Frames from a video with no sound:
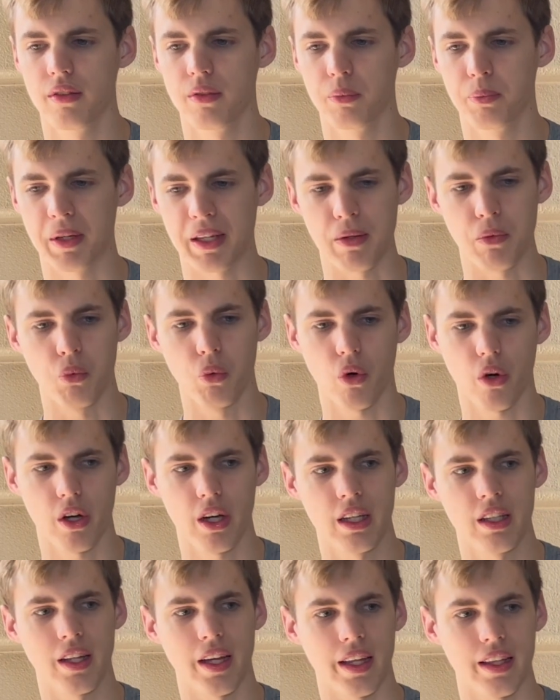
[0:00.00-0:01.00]
be
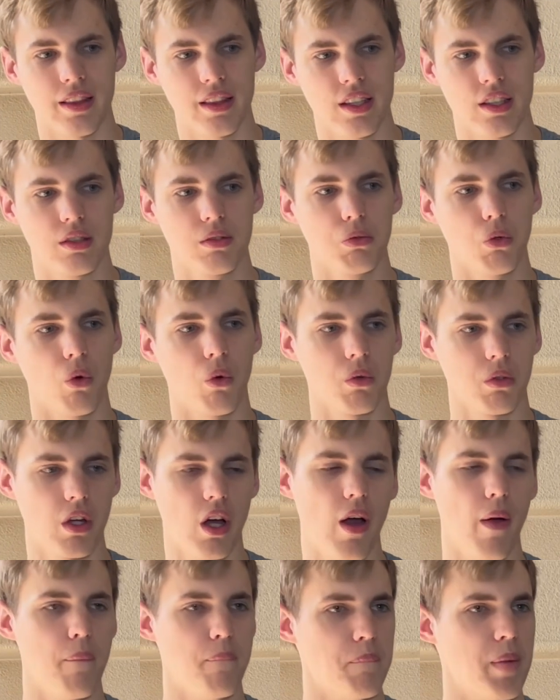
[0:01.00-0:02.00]
worried, like, this won't
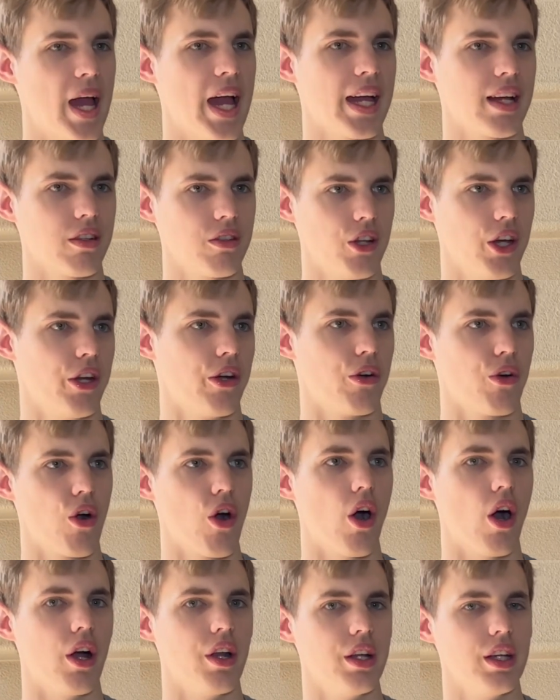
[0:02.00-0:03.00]
come back later
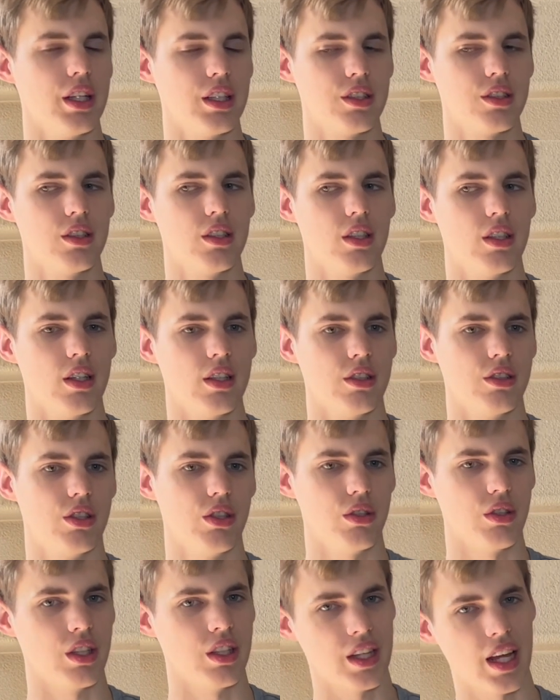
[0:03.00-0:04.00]
on. It's
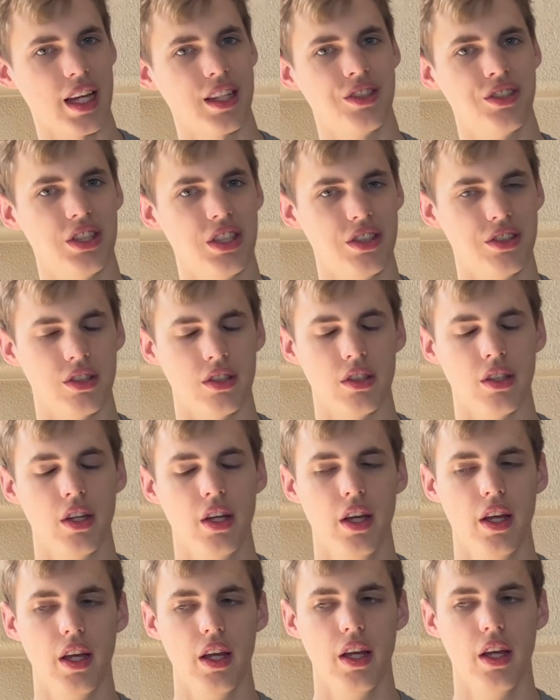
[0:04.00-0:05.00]
until the next season.
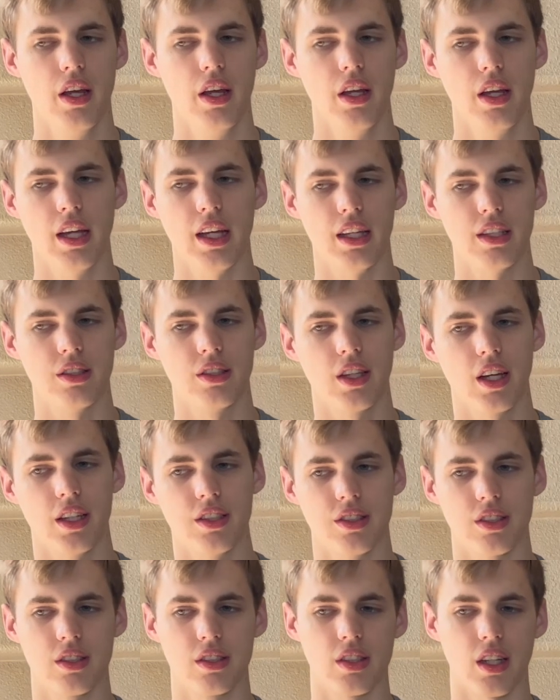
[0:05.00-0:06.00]
And it's because
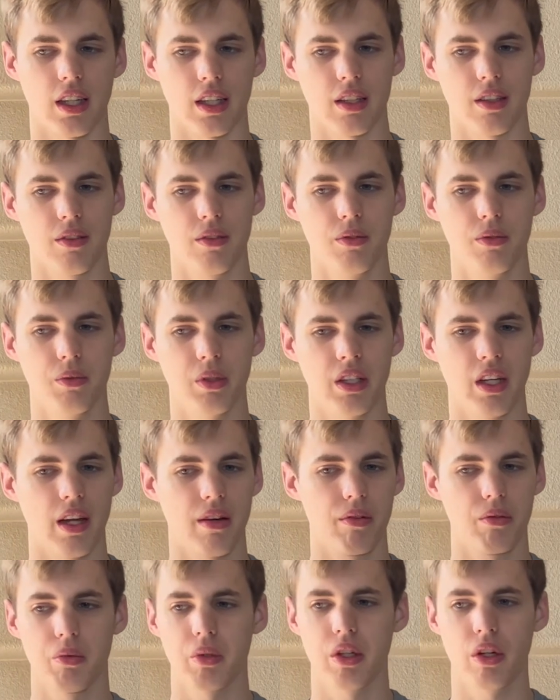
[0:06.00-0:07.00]
it's like, we never,
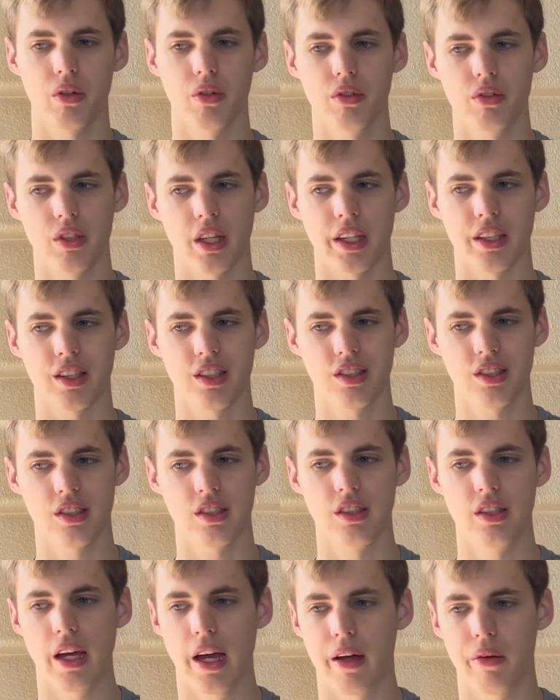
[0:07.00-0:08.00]
we don't, like, this is
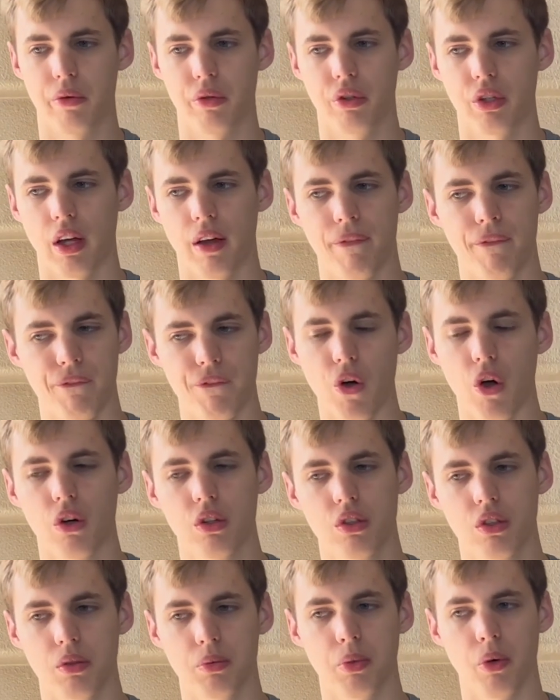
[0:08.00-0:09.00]
not really a
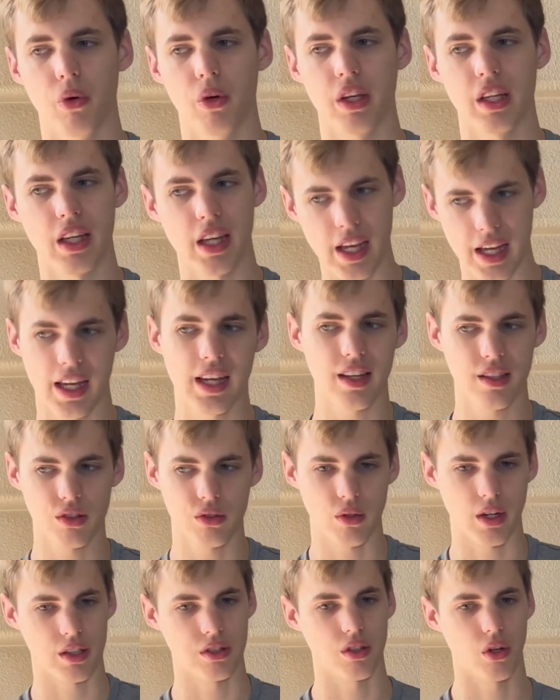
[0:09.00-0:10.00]
focal point
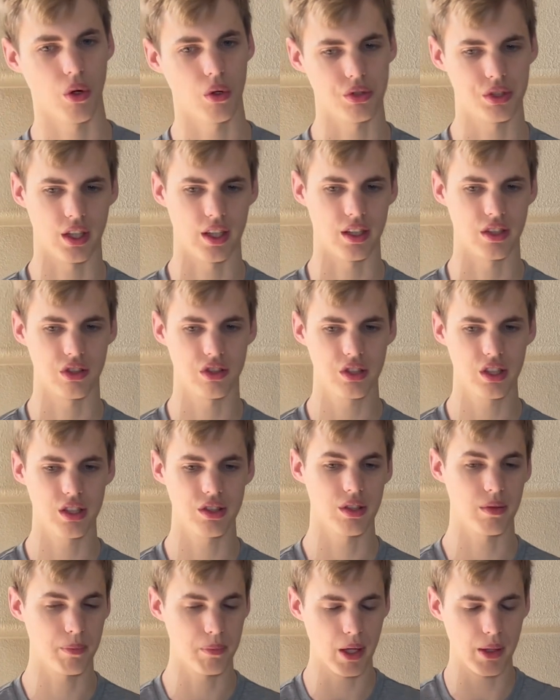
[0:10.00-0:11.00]
throughout the whole entire
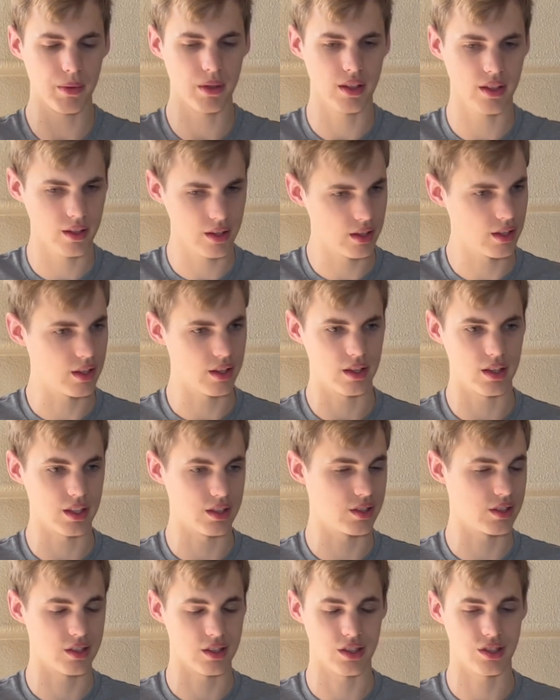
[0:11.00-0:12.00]
season. Maybe
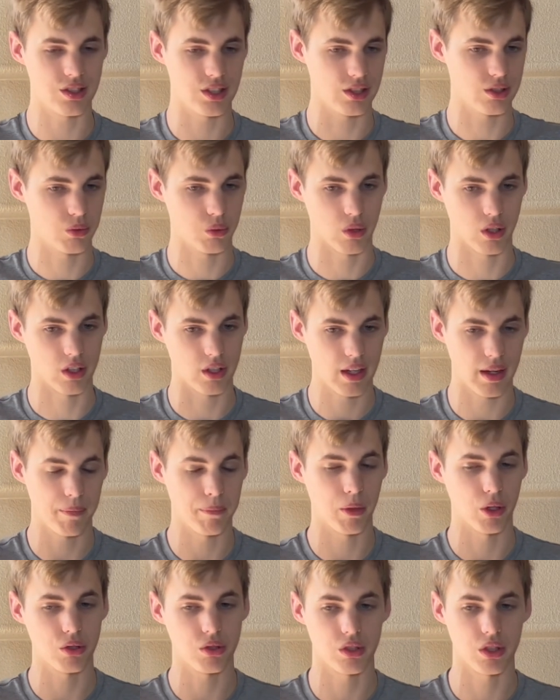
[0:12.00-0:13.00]
this is a season where it
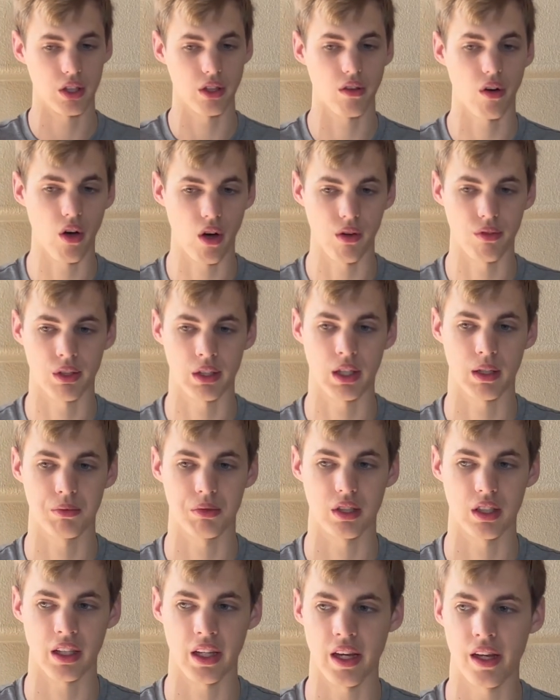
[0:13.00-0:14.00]
mostly all of it comes
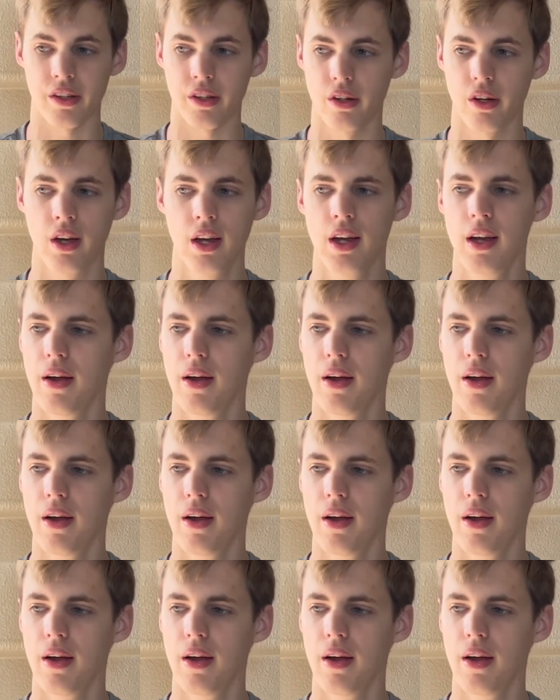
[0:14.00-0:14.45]
together,